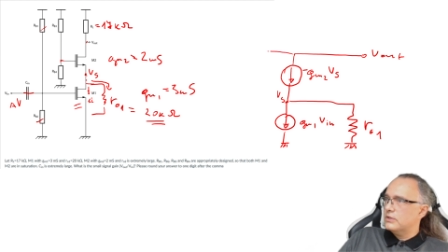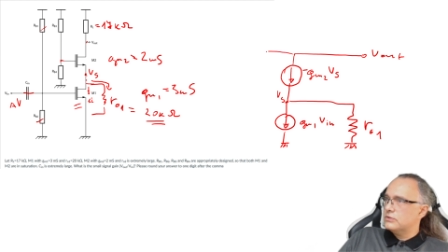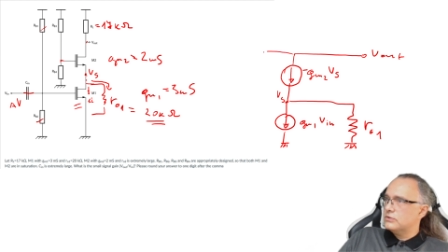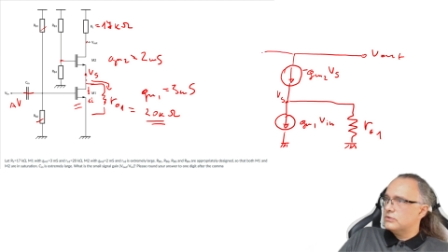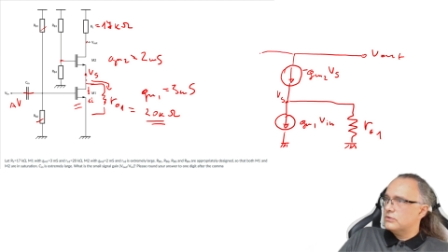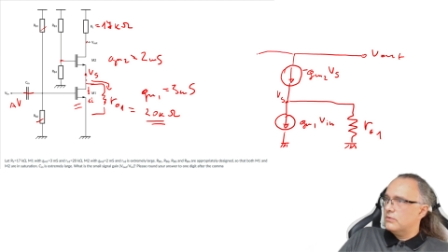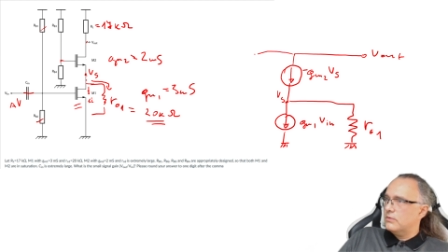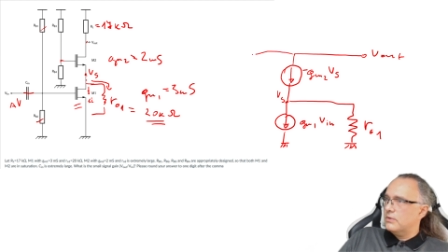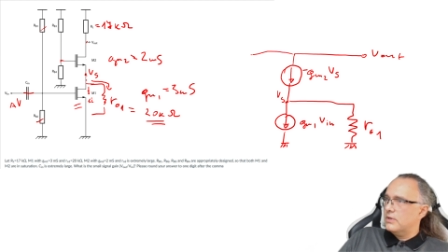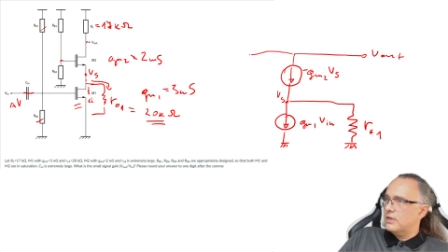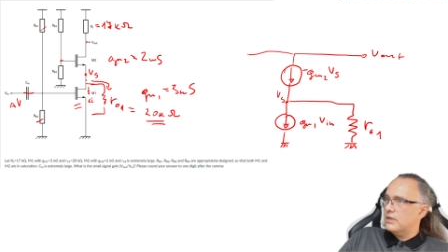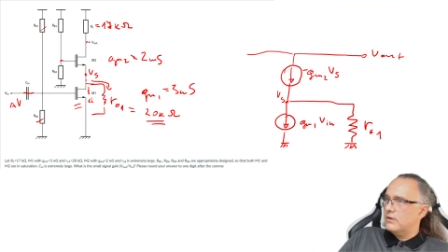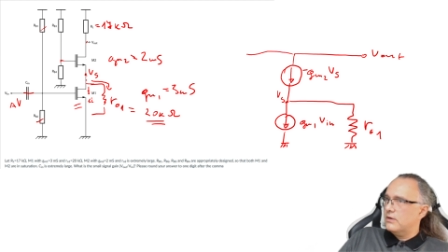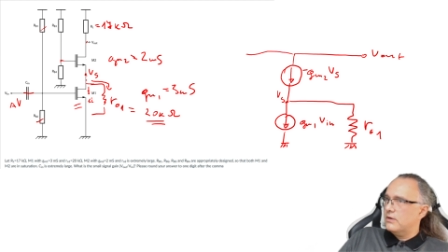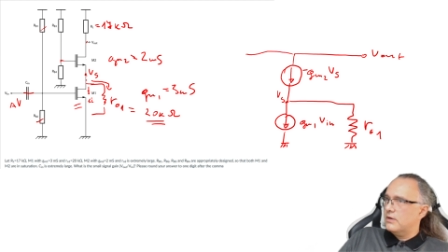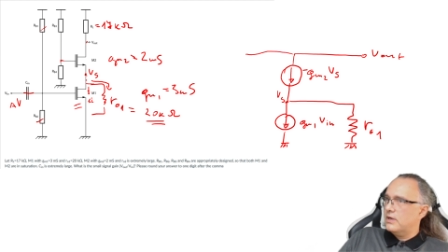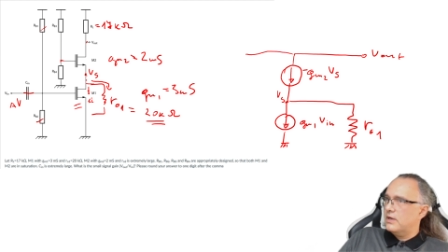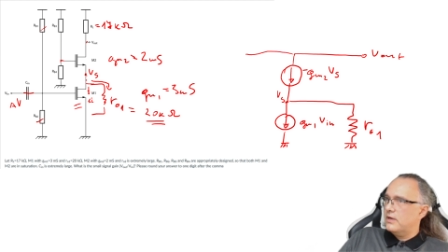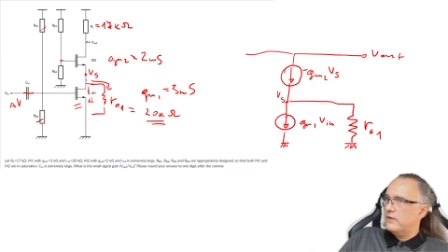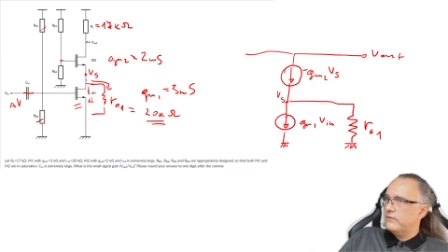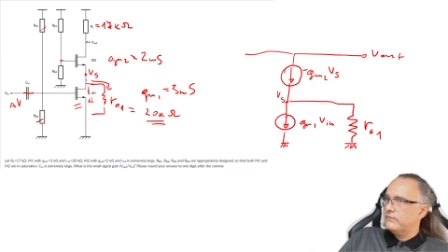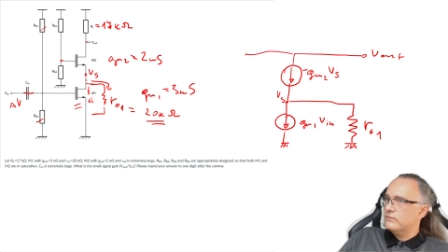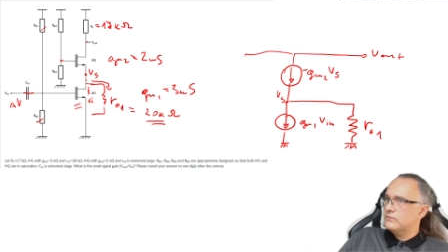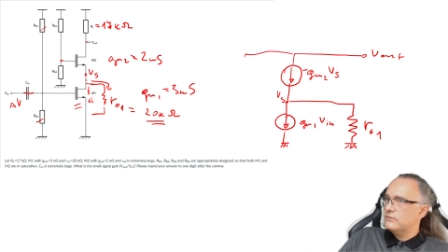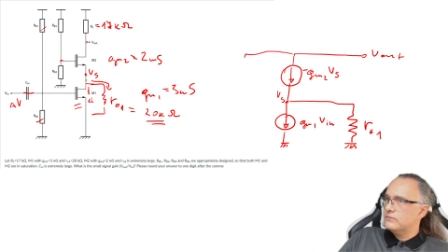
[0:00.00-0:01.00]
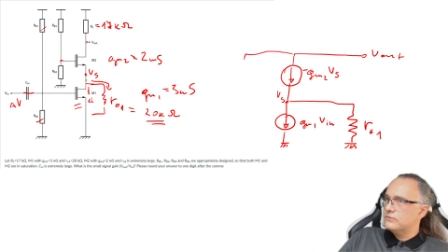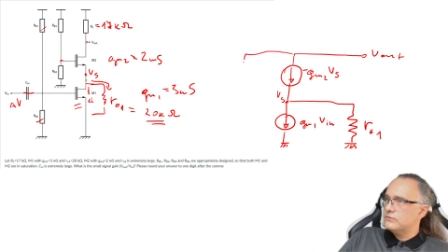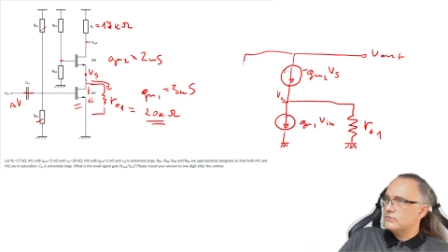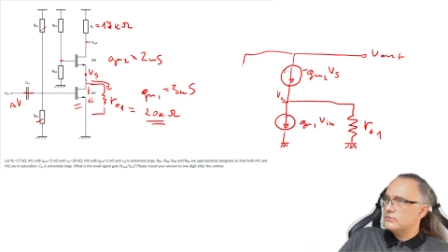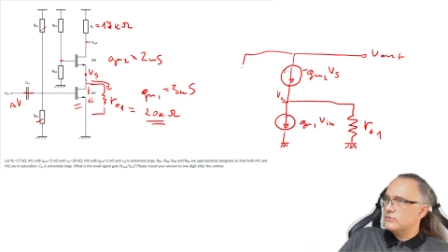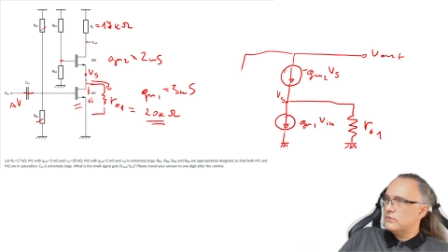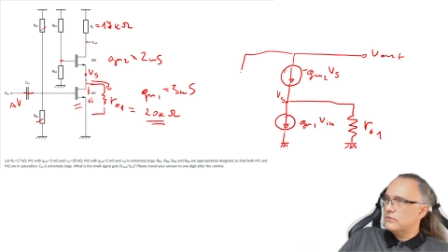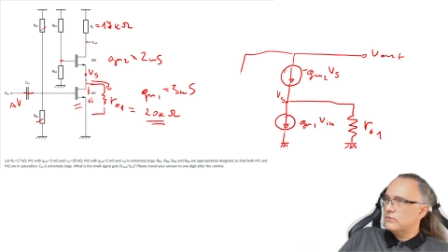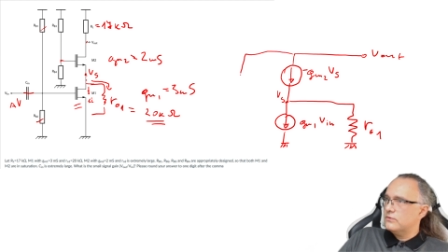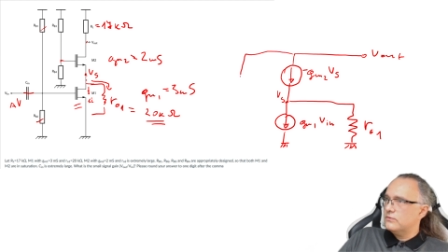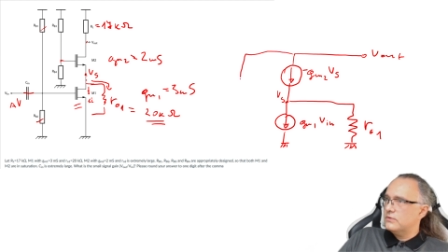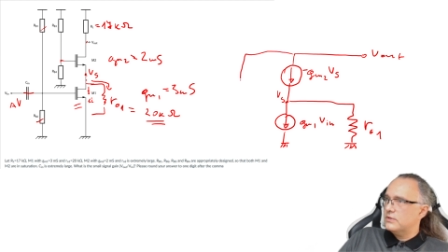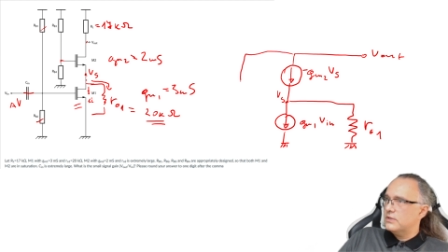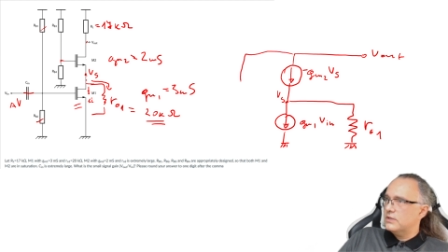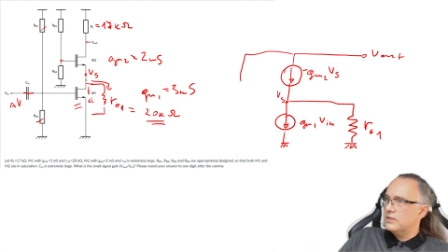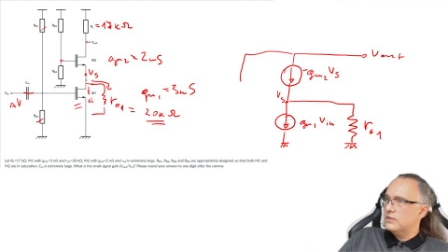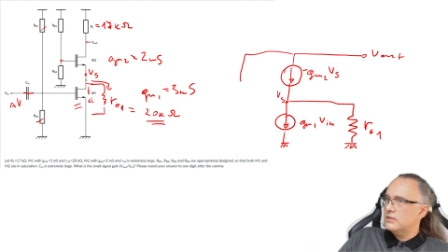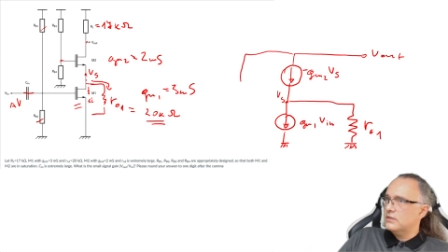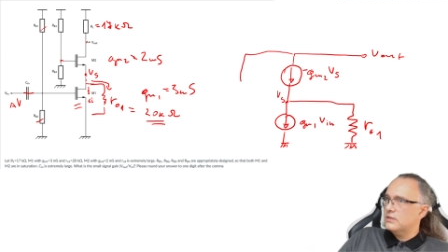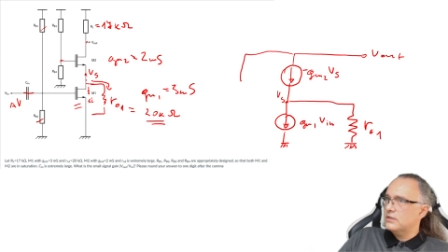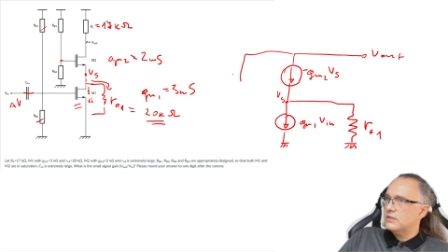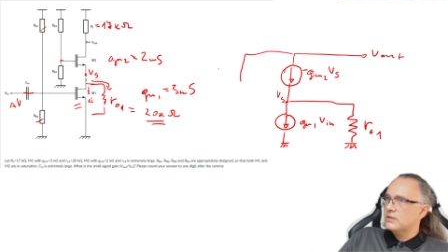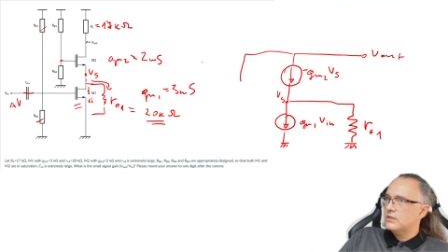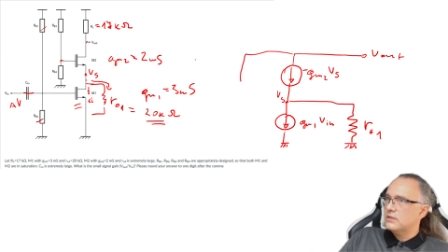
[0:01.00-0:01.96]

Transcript: So I have to draw then